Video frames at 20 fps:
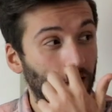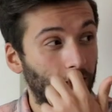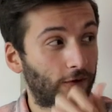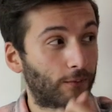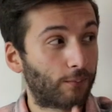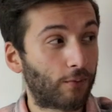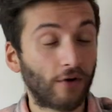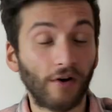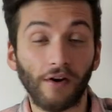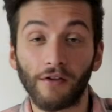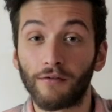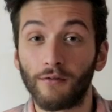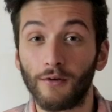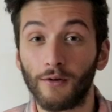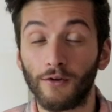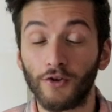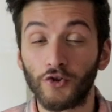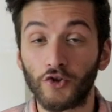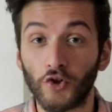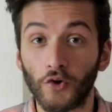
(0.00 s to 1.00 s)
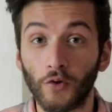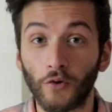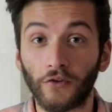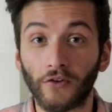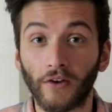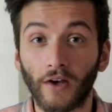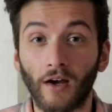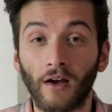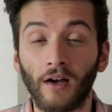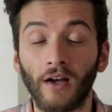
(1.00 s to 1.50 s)
to put it through the
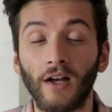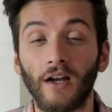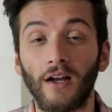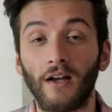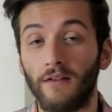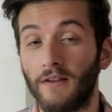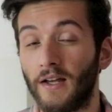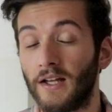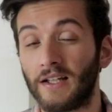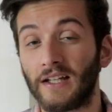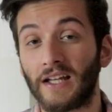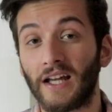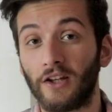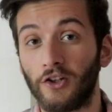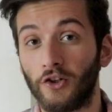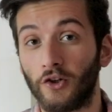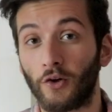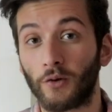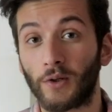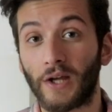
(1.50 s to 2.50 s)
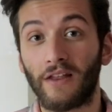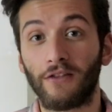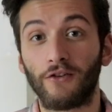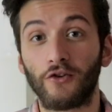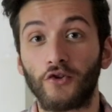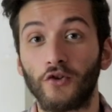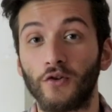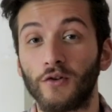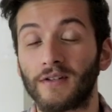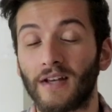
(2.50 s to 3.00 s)
juicer and then get you know get the
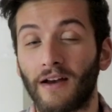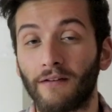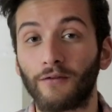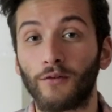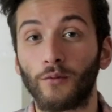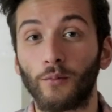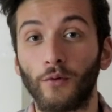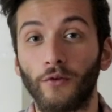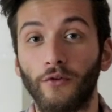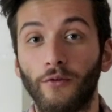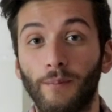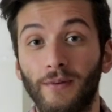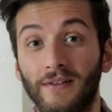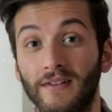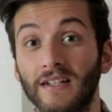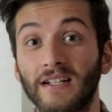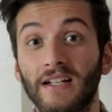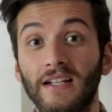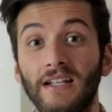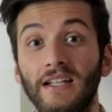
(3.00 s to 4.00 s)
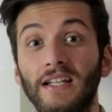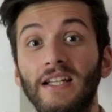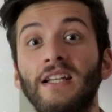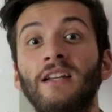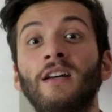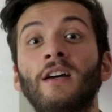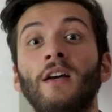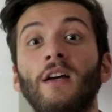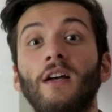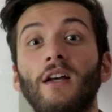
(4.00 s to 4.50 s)
juice afterwards
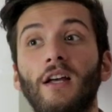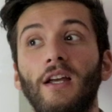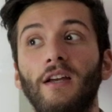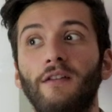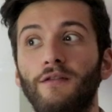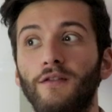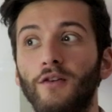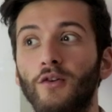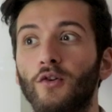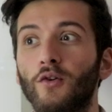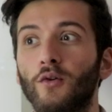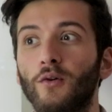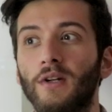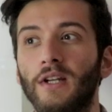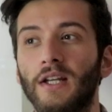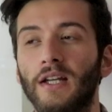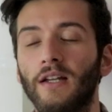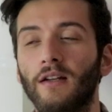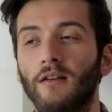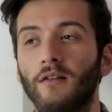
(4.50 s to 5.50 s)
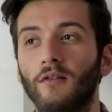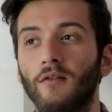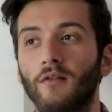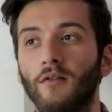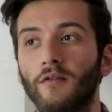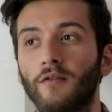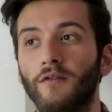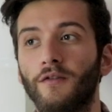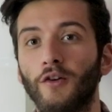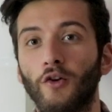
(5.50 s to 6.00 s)
particularly if you're doing it
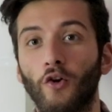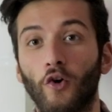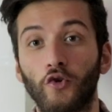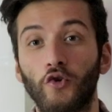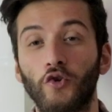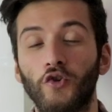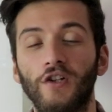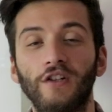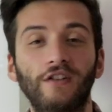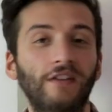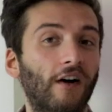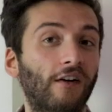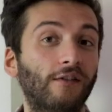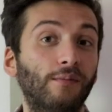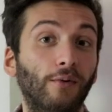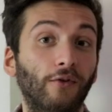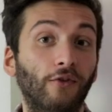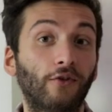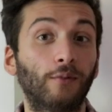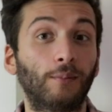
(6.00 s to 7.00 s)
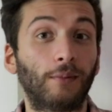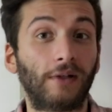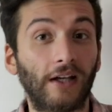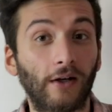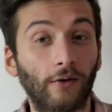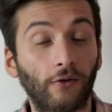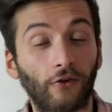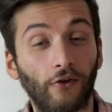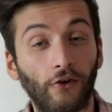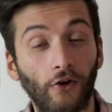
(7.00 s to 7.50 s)
for not just yourself but somebody
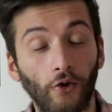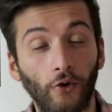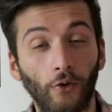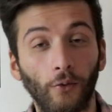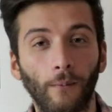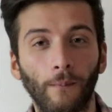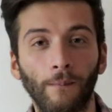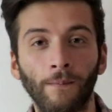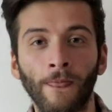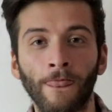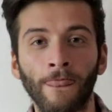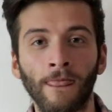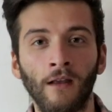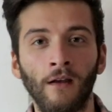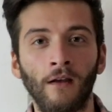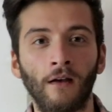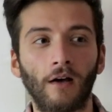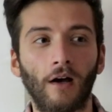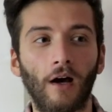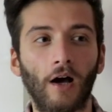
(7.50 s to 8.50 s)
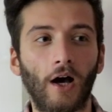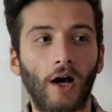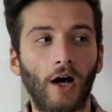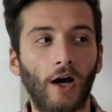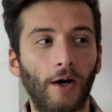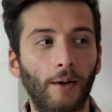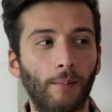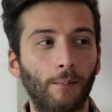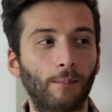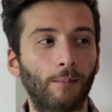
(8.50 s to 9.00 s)
else too
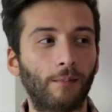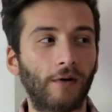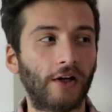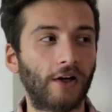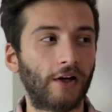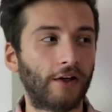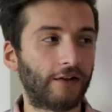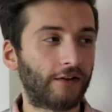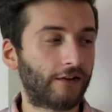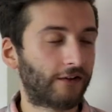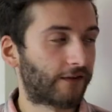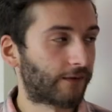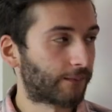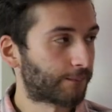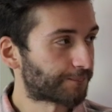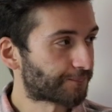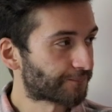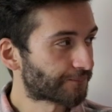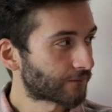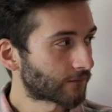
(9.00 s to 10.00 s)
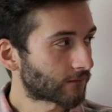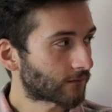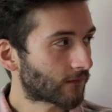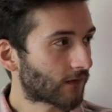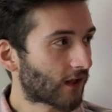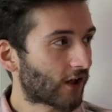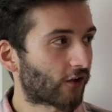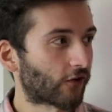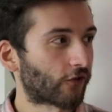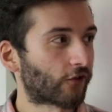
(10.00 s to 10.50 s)
um, and
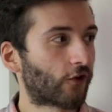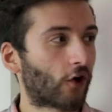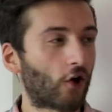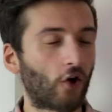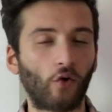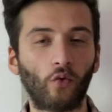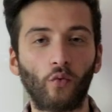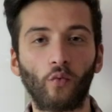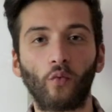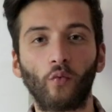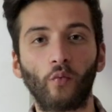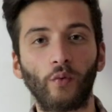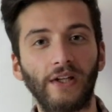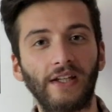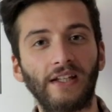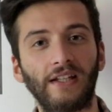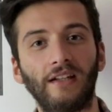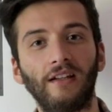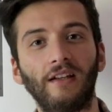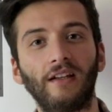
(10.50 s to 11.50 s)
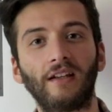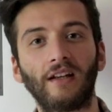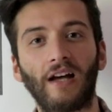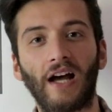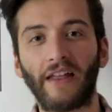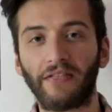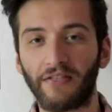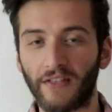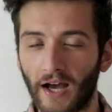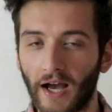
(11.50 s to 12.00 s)
so we
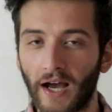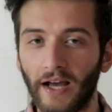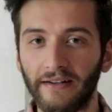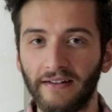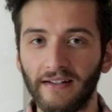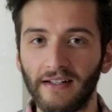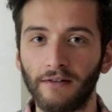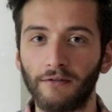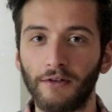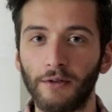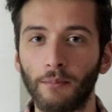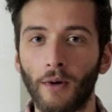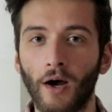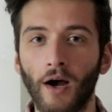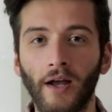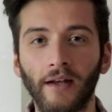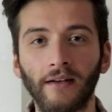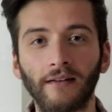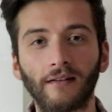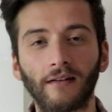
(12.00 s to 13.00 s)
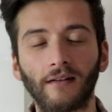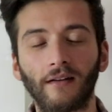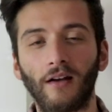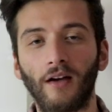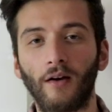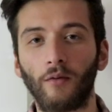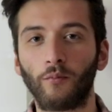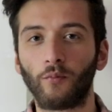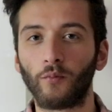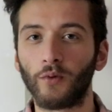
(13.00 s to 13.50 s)
had that idea in mind
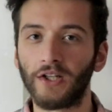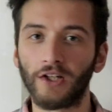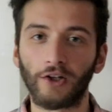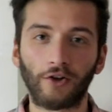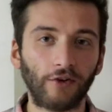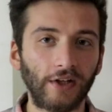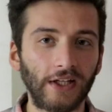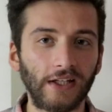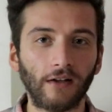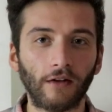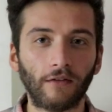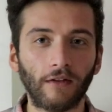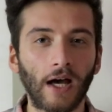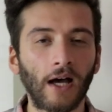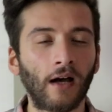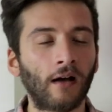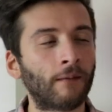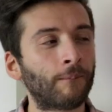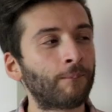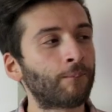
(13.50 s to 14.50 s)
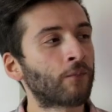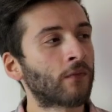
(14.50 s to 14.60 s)
and we agreed on that